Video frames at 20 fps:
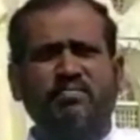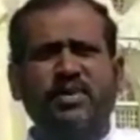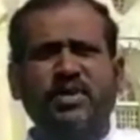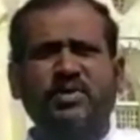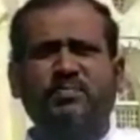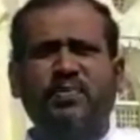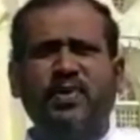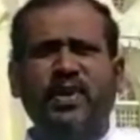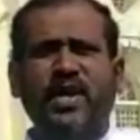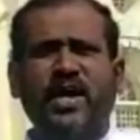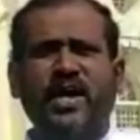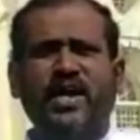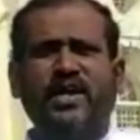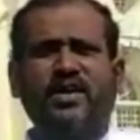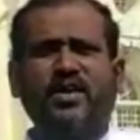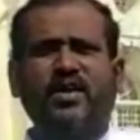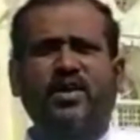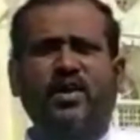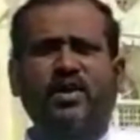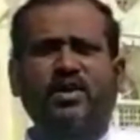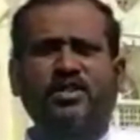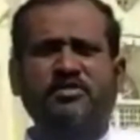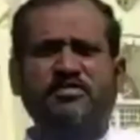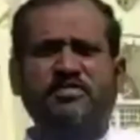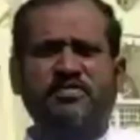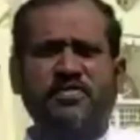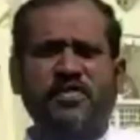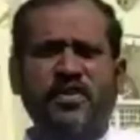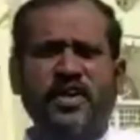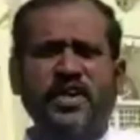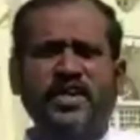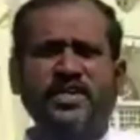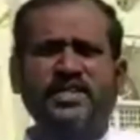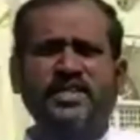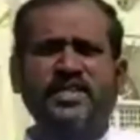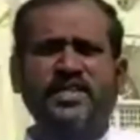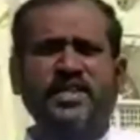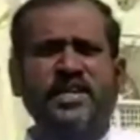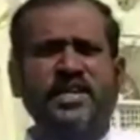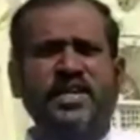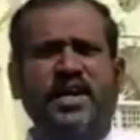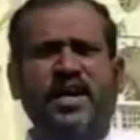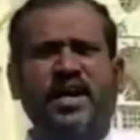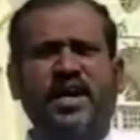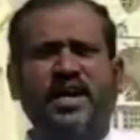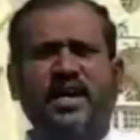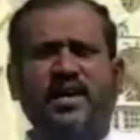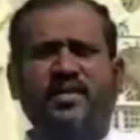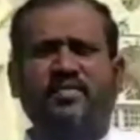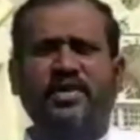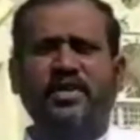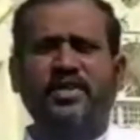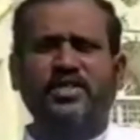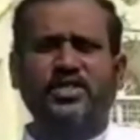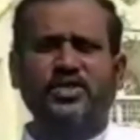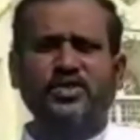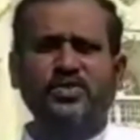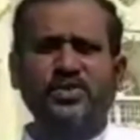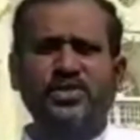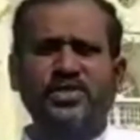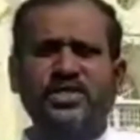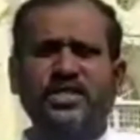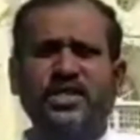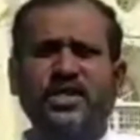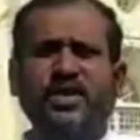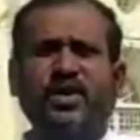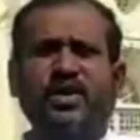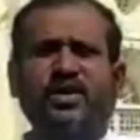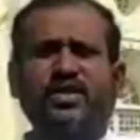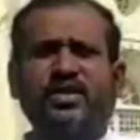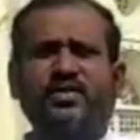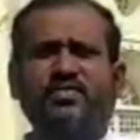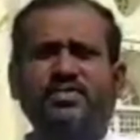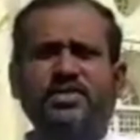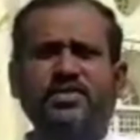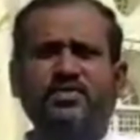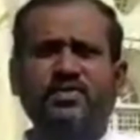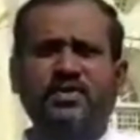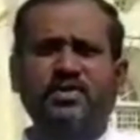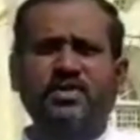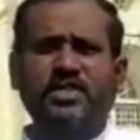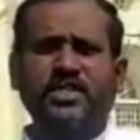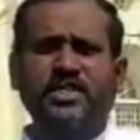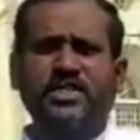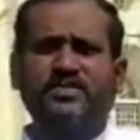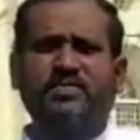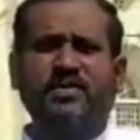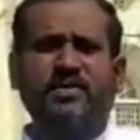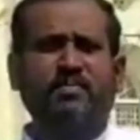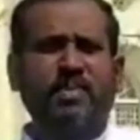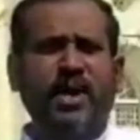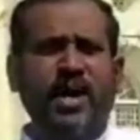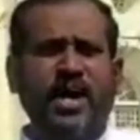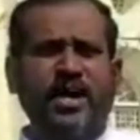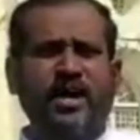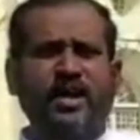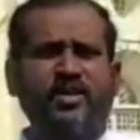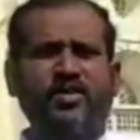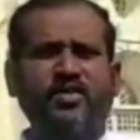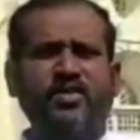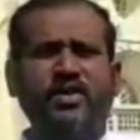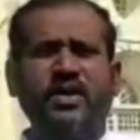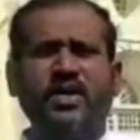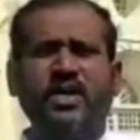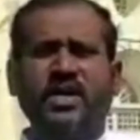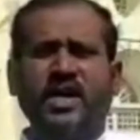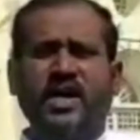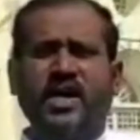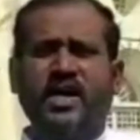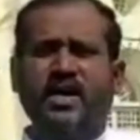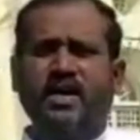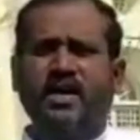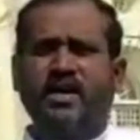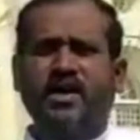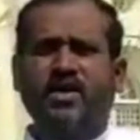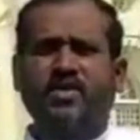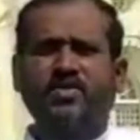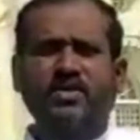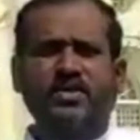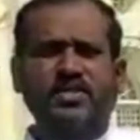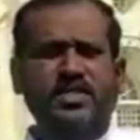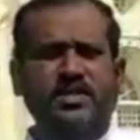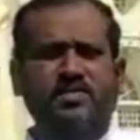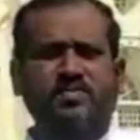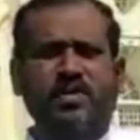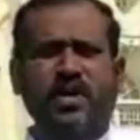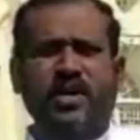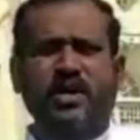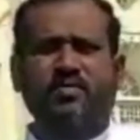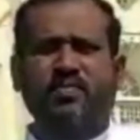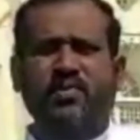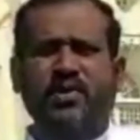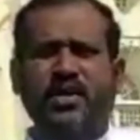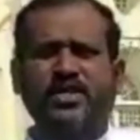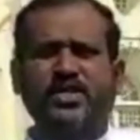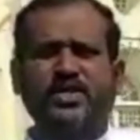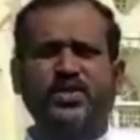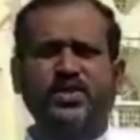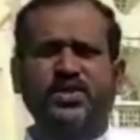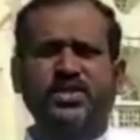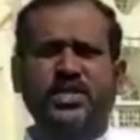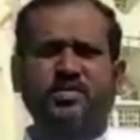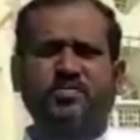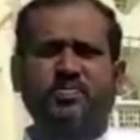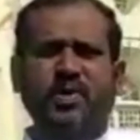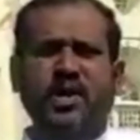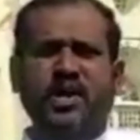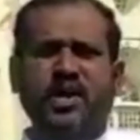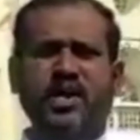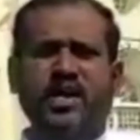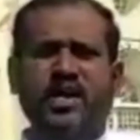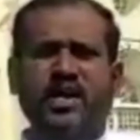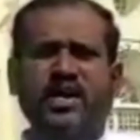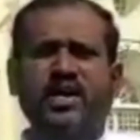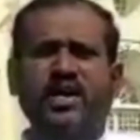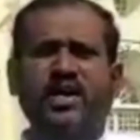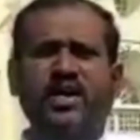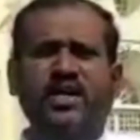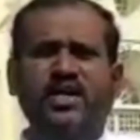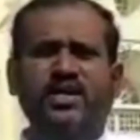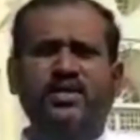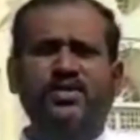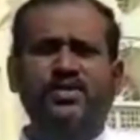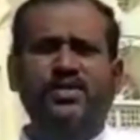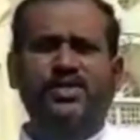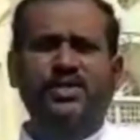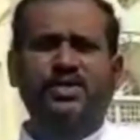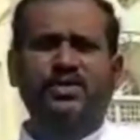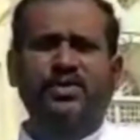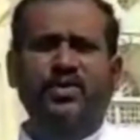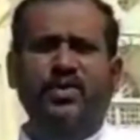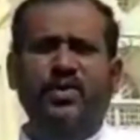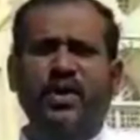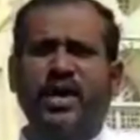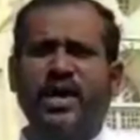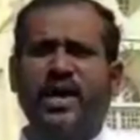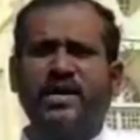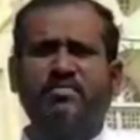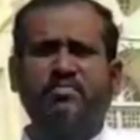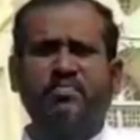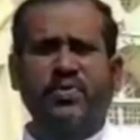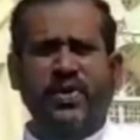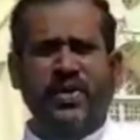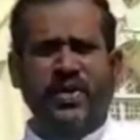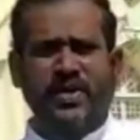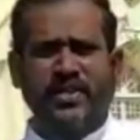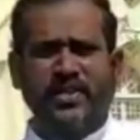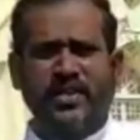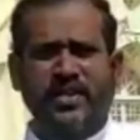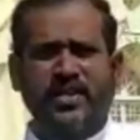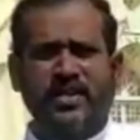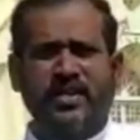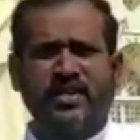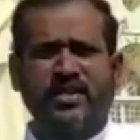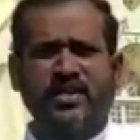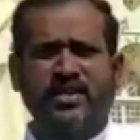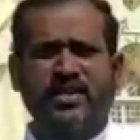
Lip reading: People had lot of faith, and every Tuesday, lot of devotees from Bangalore and around Chikkaballapur and Susai Palya used to go and pray there.